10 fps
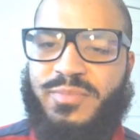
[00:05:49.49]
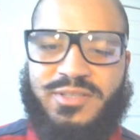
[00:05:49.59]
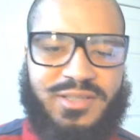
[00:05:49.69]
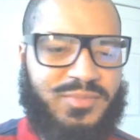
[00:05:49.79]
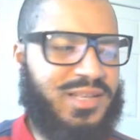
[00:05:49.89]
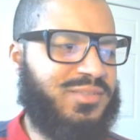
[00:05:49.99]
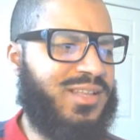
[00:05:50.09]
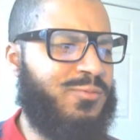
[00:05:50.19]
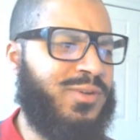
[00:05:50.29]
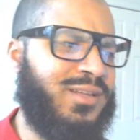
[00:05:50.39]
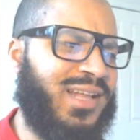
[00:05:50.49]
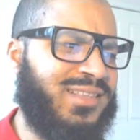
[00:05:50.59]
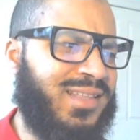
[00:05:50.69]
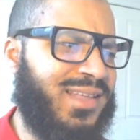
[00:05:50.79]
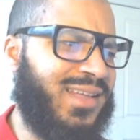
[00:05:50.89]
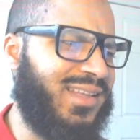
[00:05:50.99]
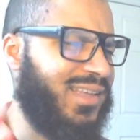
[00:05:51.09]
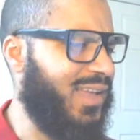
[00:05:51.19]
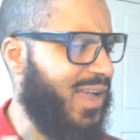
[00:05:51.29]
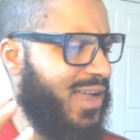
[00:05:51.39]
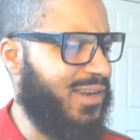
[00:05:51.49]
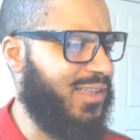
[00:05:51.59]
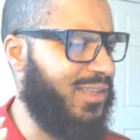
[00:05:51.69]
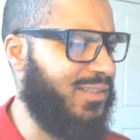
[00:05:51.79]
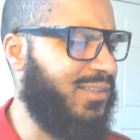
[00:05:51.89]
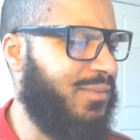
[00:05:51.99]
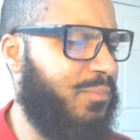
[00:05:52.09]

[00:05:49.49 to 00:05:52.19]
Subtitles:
But sometimes like, well, I think I kind of can